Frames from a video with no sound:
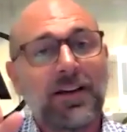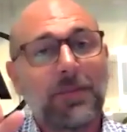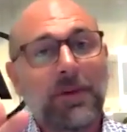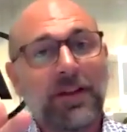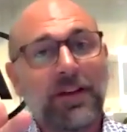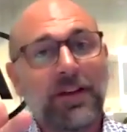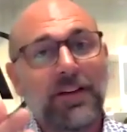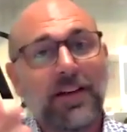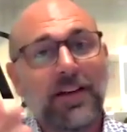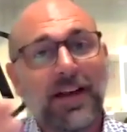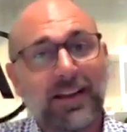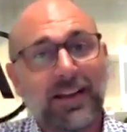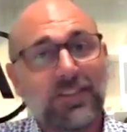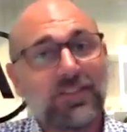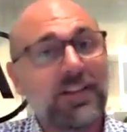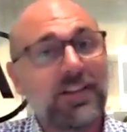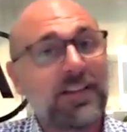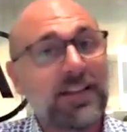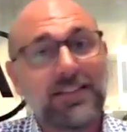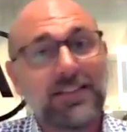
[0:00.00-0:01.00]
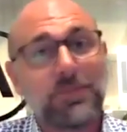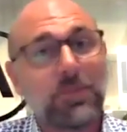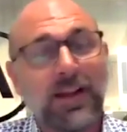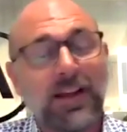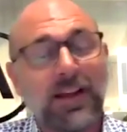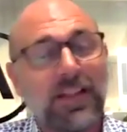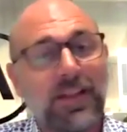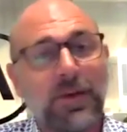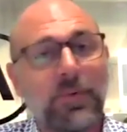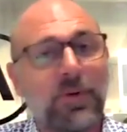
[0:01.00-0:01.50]
But actually, that's
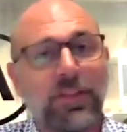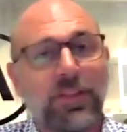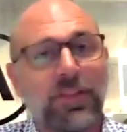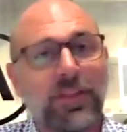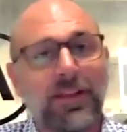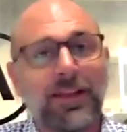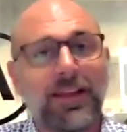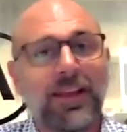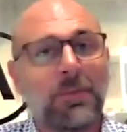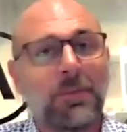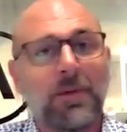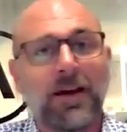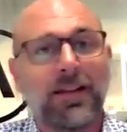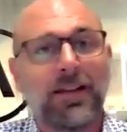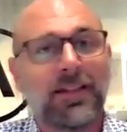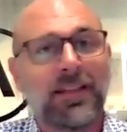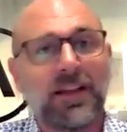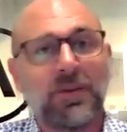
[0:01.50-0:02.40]
how they weren't thinking about it.